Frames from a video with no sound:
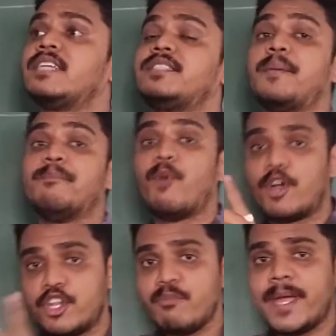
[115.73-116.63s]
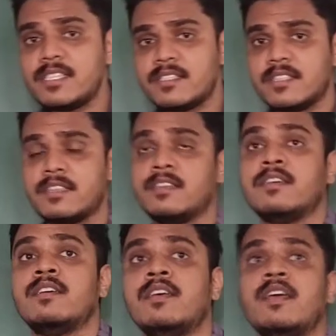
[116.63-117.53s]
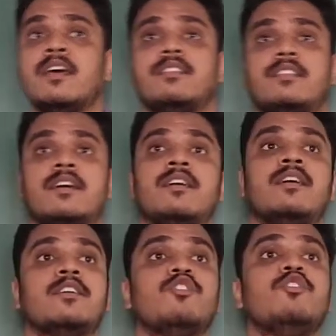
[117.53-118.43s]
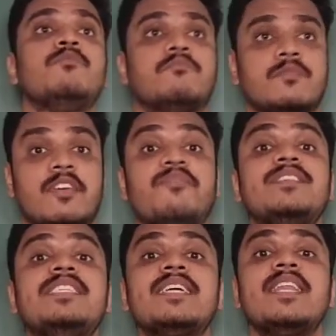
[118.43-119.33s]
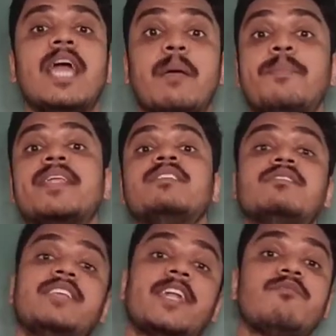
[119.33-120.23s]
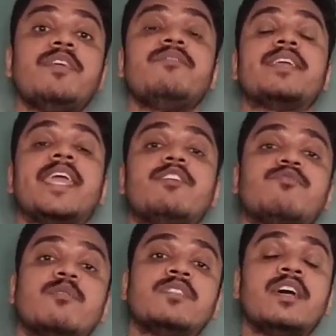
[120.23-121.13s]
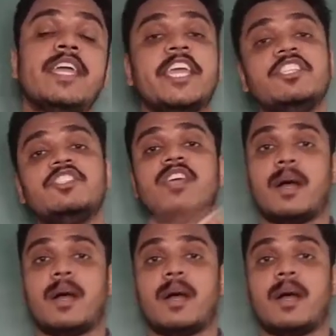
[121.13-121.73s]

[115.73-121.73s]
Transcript: the monuments, the physical appearance that we get from the each